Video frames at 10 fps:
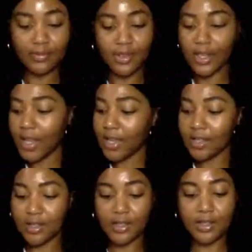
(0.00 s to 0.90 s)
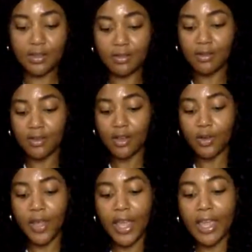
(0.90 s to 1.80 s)
Yes.
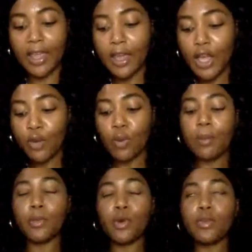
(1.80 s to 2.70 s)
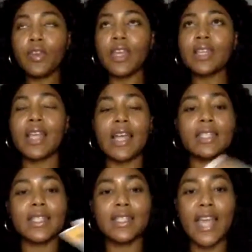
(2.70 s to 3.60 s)
Okay, removing that
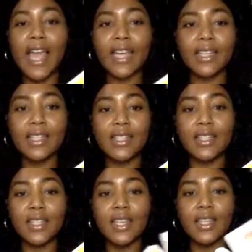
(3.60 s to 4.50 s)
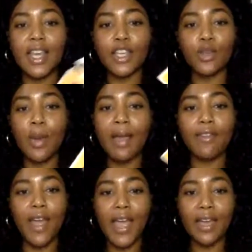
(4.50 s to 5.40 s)
stagnancy that you have
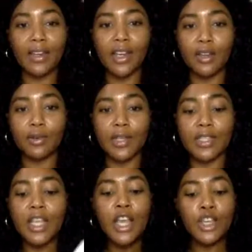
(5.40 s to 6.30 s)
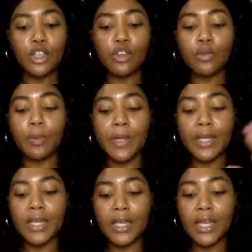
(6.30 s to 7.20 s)
had, Aries. You've been
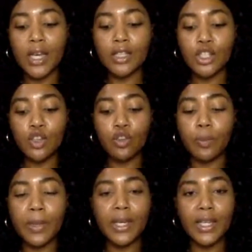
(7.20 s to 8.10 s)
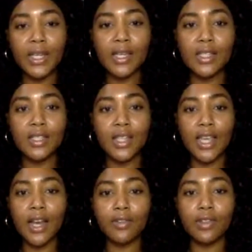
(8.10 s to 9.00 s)
in a
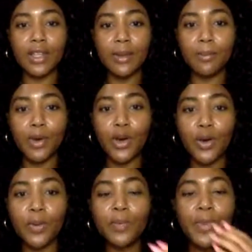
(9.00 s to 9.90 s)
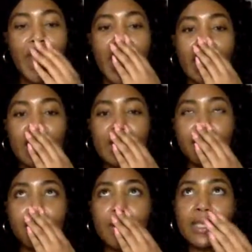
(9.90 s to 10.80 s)
state of limbo, and it
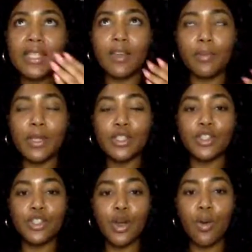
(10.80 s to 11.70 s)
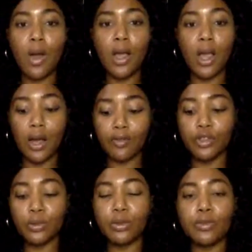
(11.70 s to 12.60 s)
must have been so
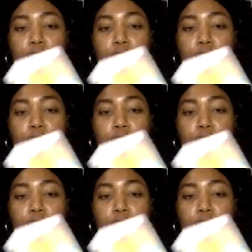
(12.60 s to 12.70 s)
uncomfortable for